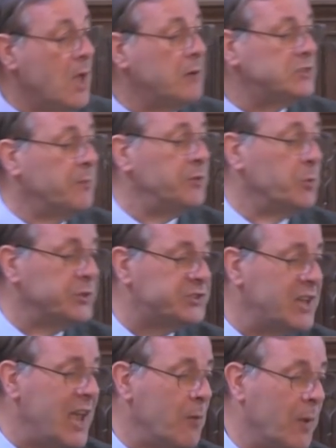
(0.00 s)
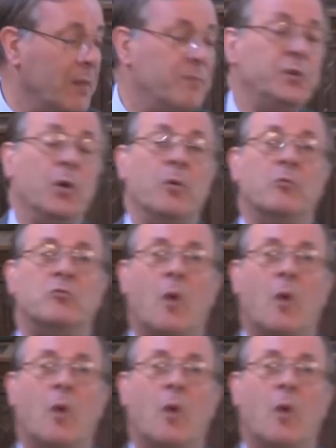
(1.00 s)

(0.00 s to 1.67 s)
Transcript: Now, some of you will say, well, you know,